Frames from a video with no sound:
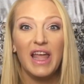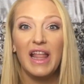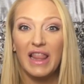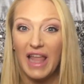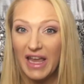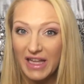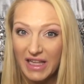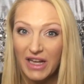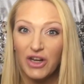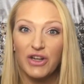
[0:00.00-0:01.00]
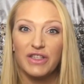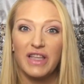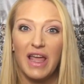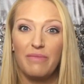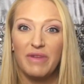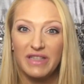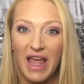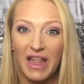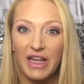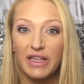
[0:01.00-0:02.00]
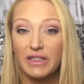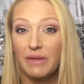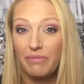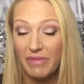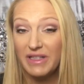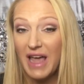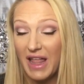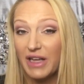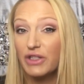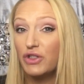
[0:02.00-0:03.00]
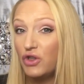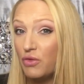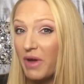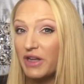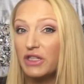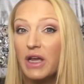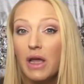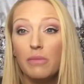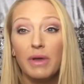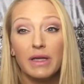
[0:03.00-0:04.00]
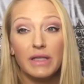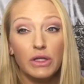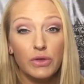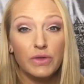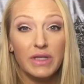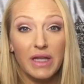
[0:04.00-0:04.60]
like glitters and metallics too much because they do